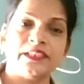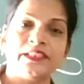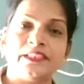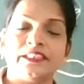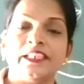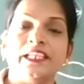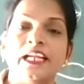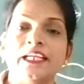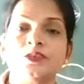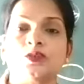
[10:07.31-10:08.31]
it is an
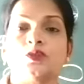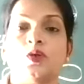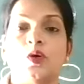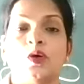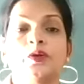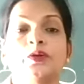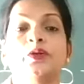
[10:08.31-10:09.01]
electron